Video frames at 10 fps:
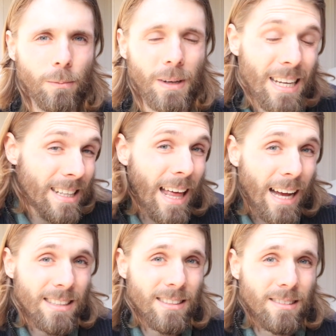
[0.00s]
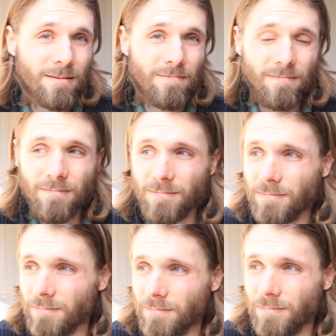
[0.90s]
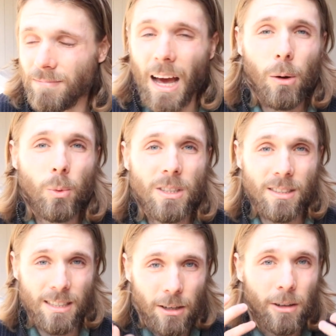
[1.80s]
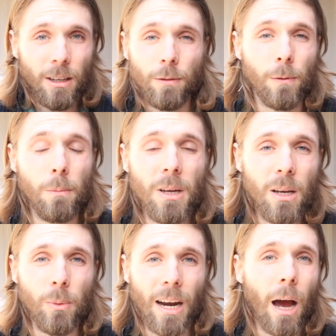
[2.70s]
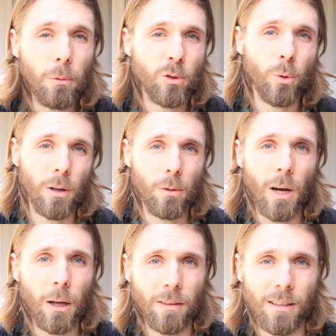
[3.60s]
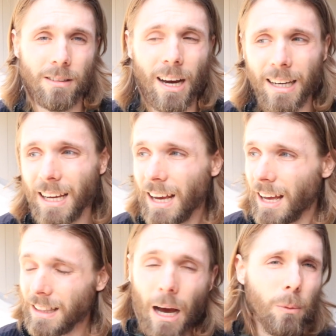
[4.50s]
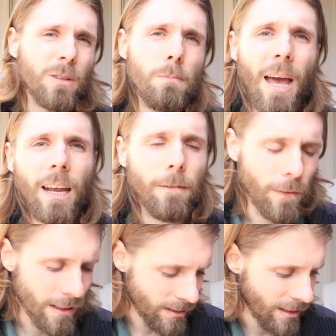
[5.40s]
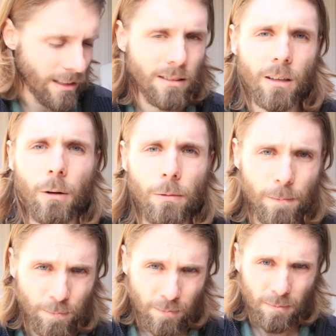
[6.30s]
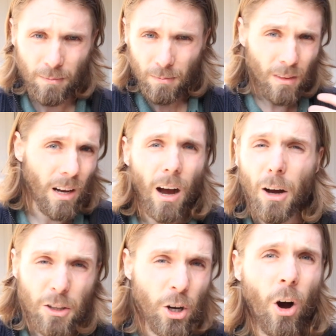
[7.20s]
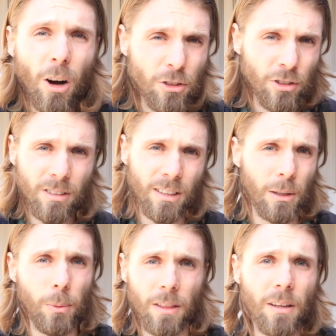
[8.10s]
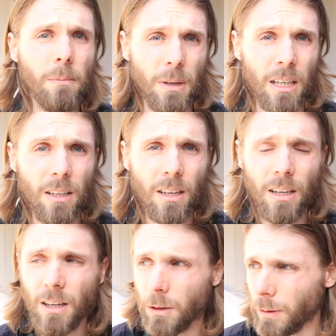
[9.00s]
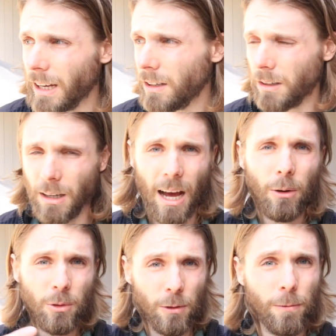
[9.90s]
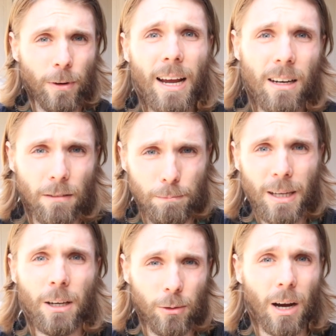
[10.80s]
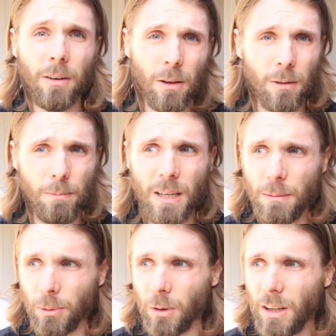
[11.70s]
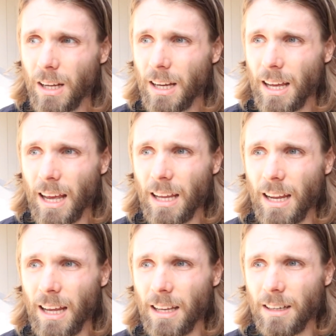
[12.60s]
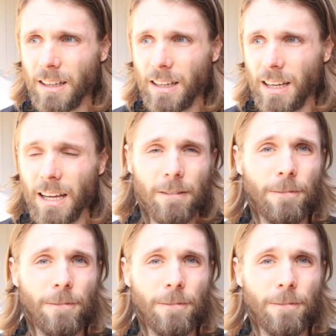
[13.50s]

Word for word: And that's that was serious for me when I was going through health anxiety. That was manifesting itself unconsciously within me, right? I was afraid of being around other people and and and